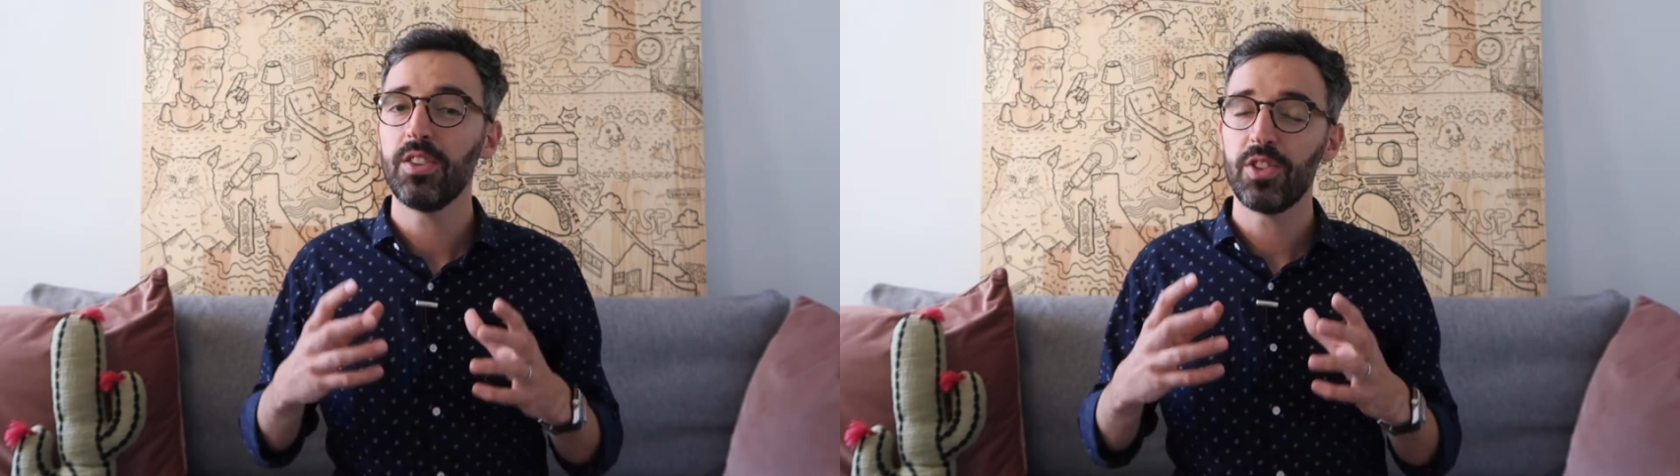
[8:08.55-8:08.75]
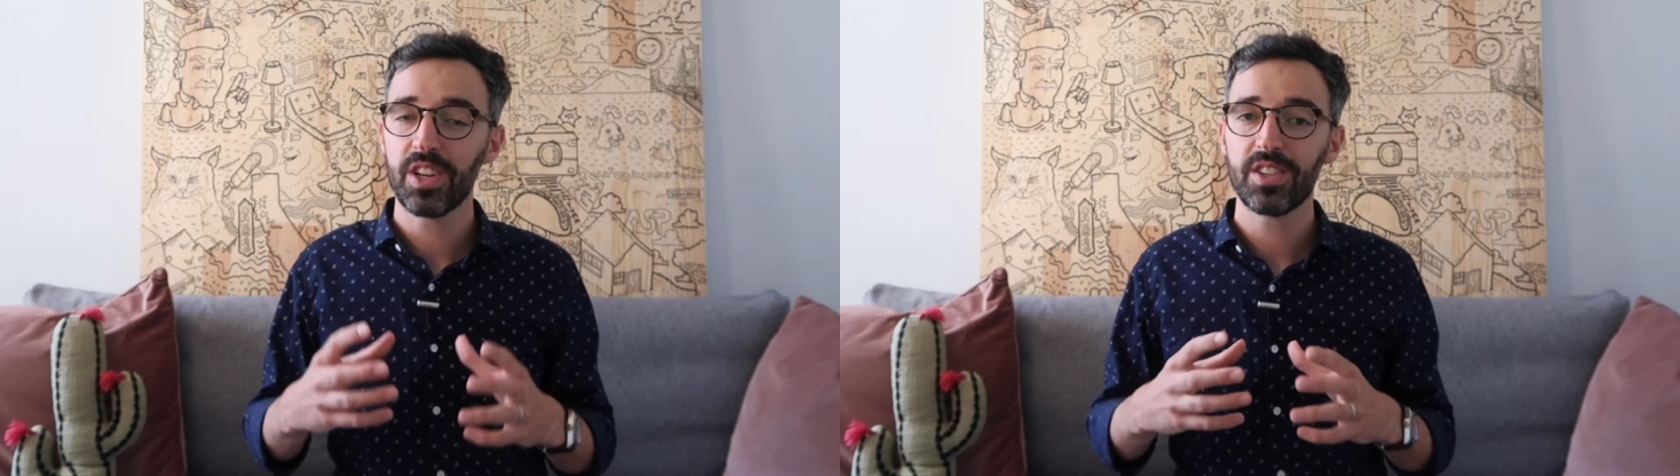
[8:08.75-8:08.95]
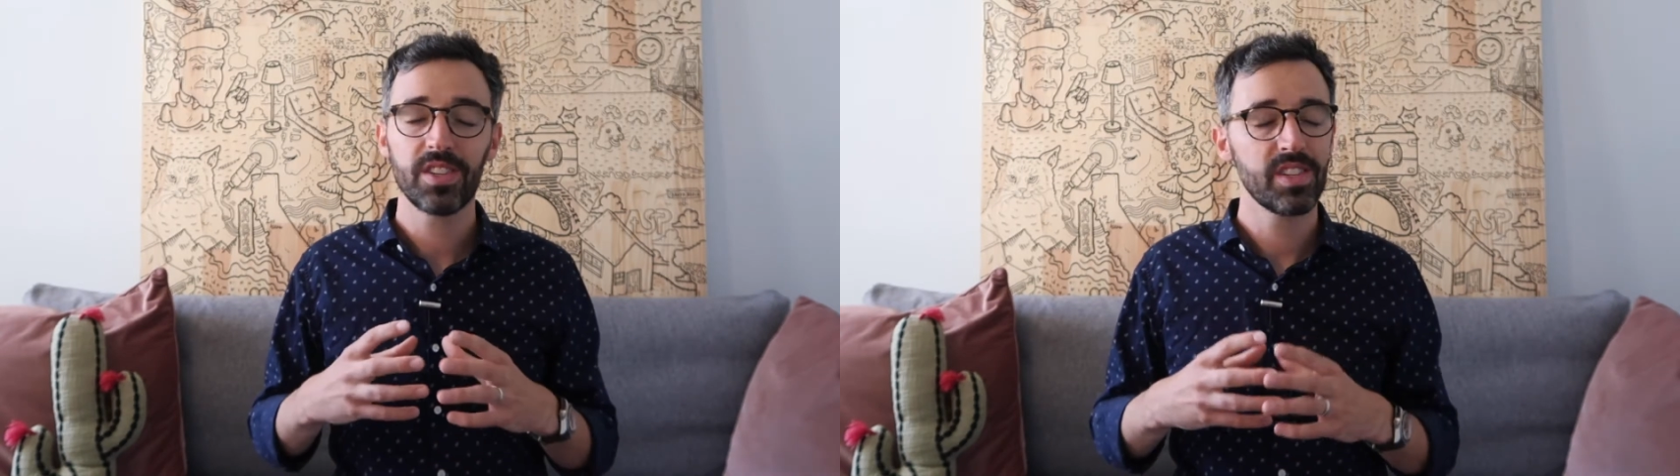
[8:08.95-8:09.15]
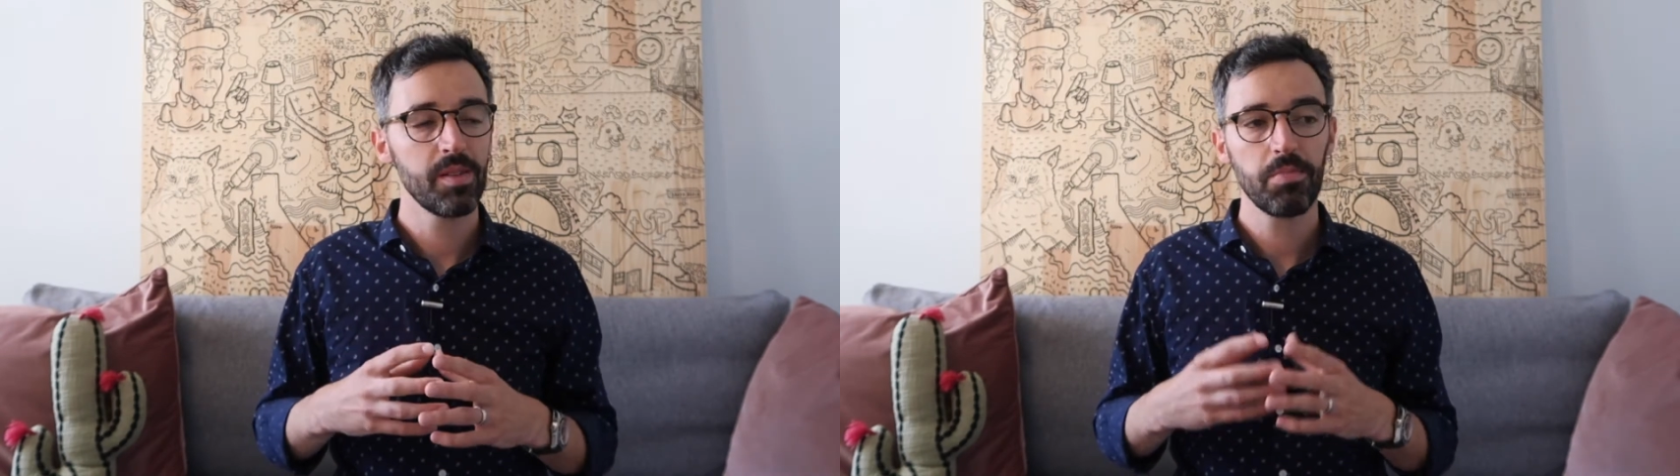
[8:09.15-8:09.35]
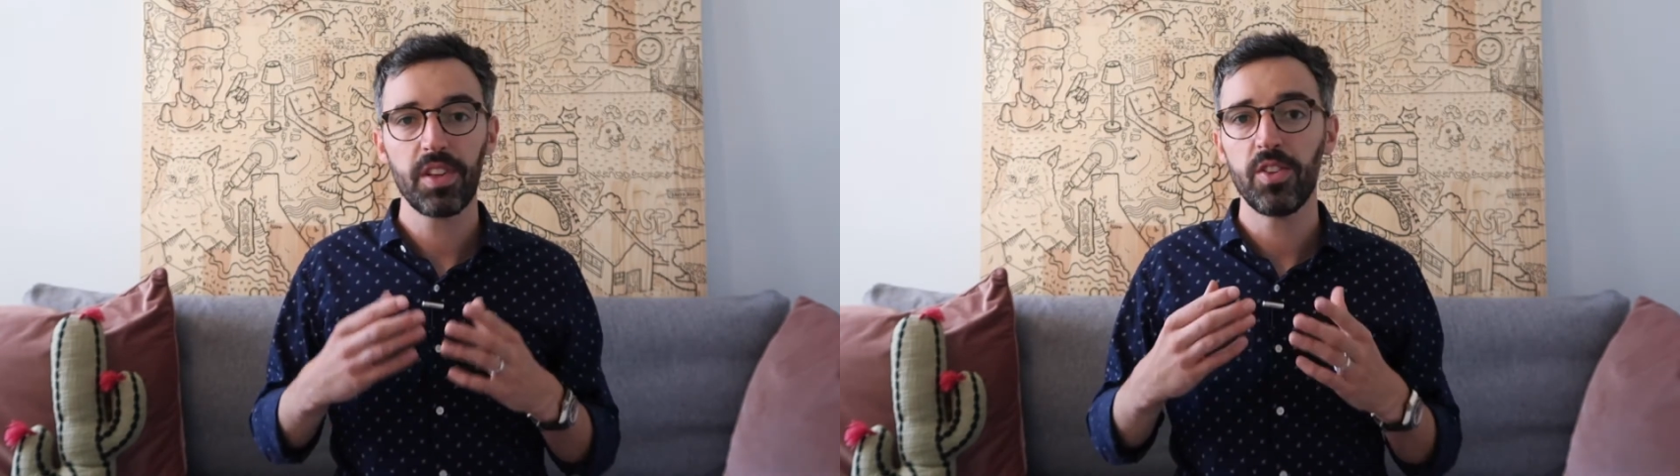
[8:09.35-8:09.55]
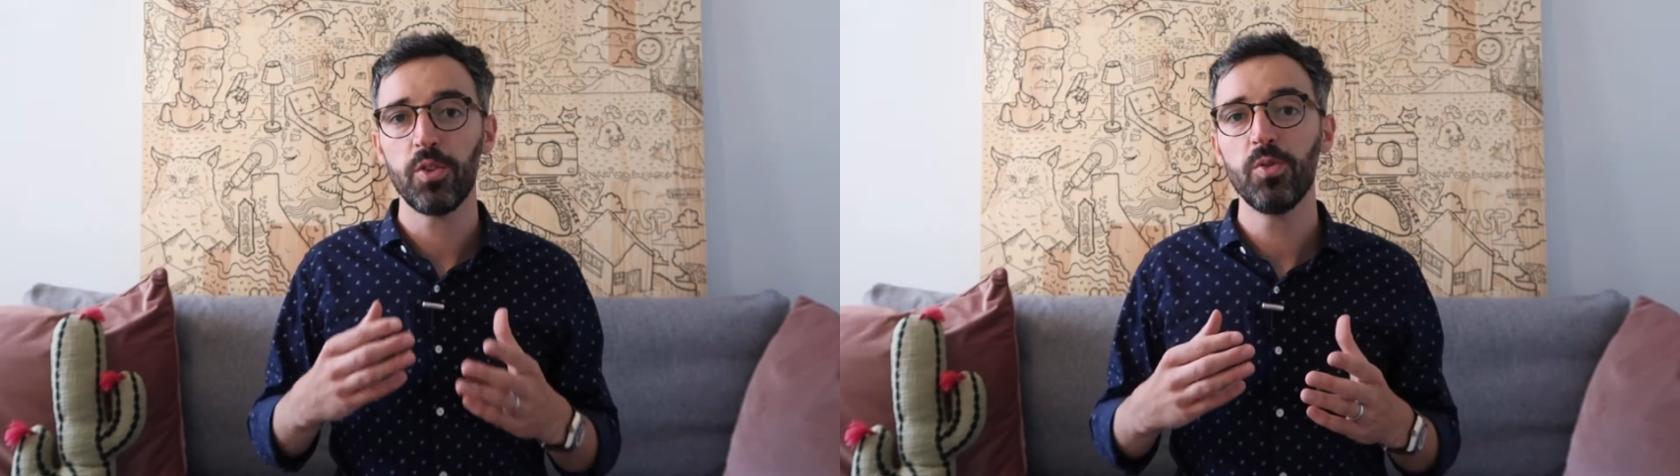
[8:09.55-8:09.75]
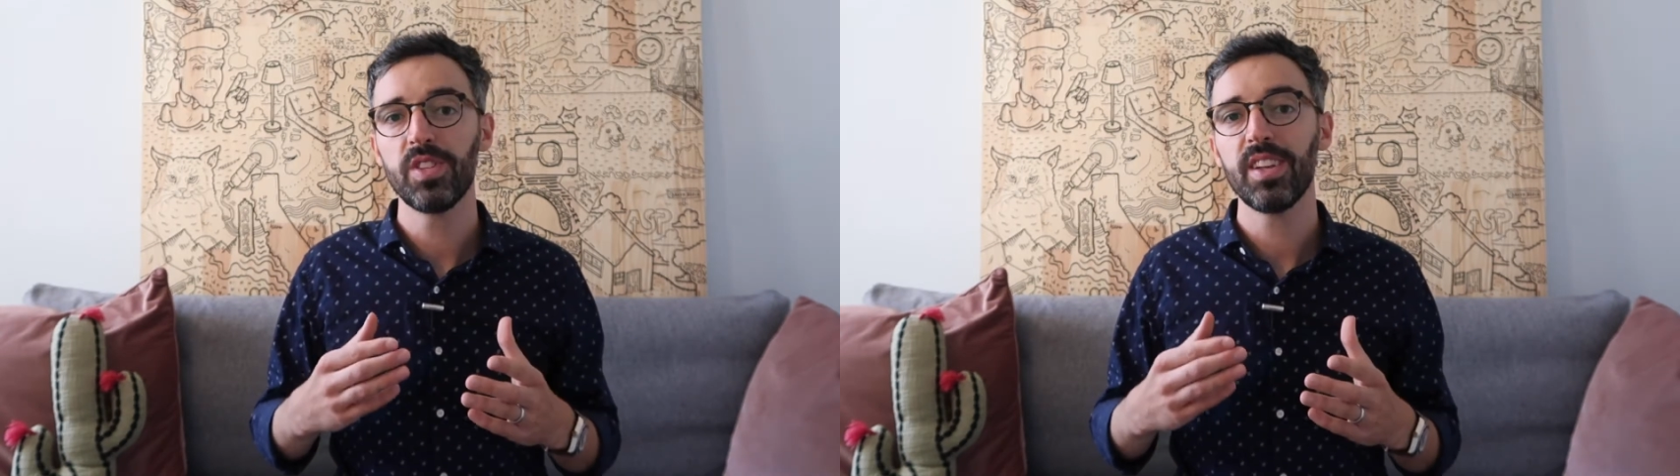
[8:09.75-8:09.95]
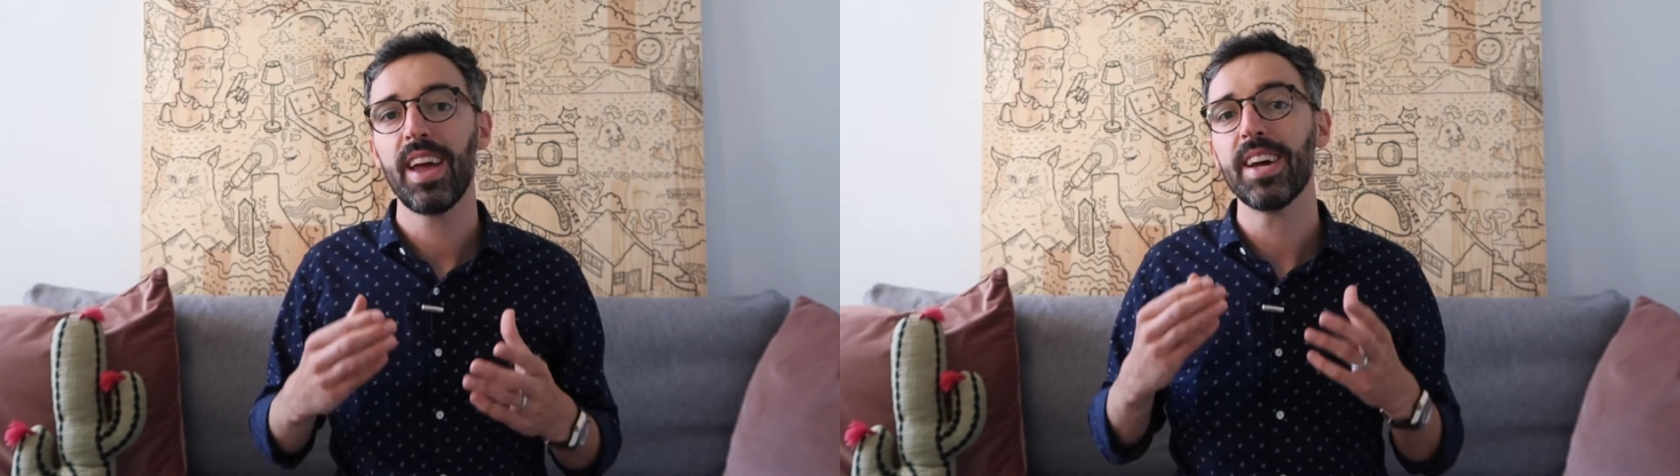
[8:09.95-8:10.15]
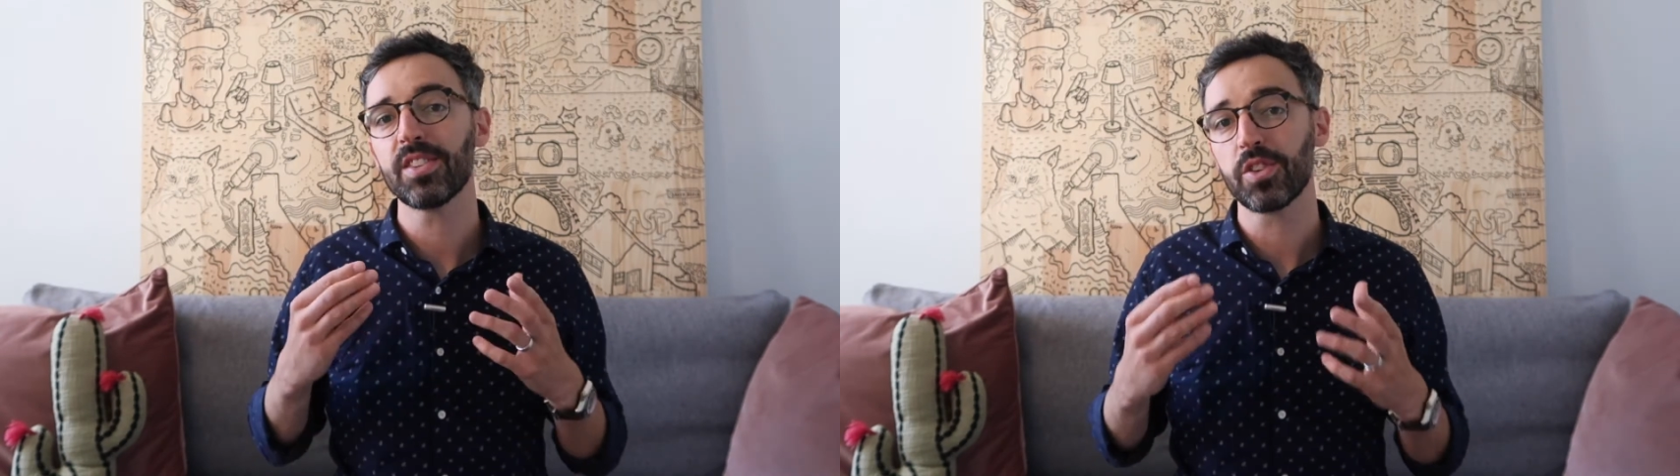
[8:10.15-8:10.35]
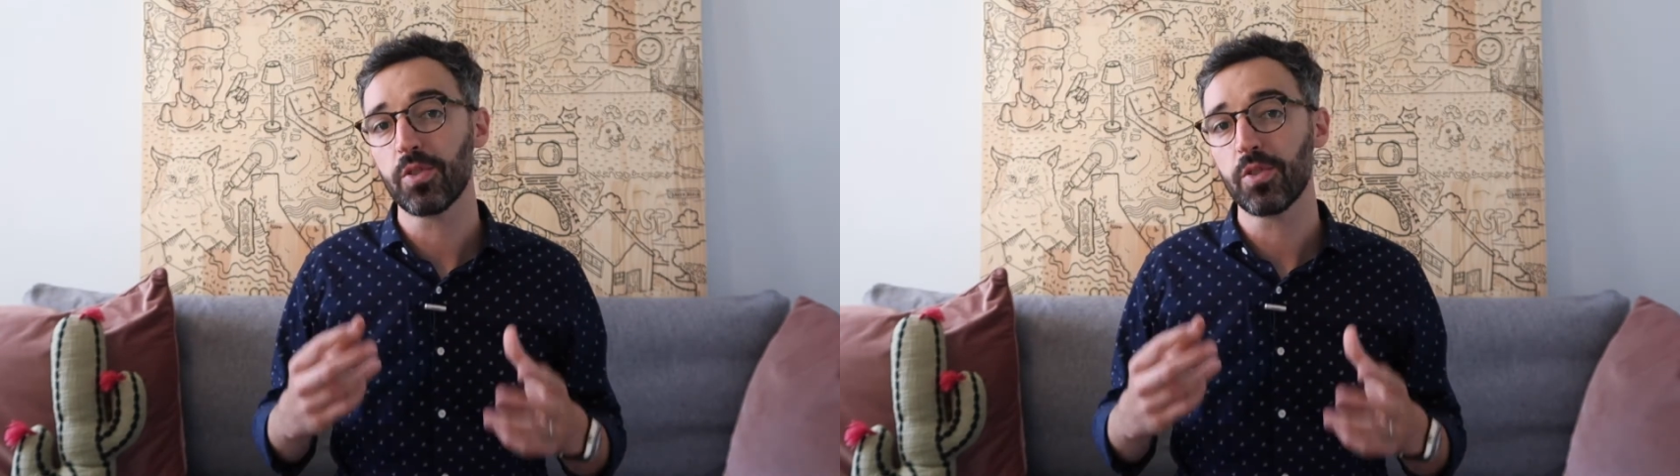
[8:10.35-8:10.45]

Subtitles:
just simply use it as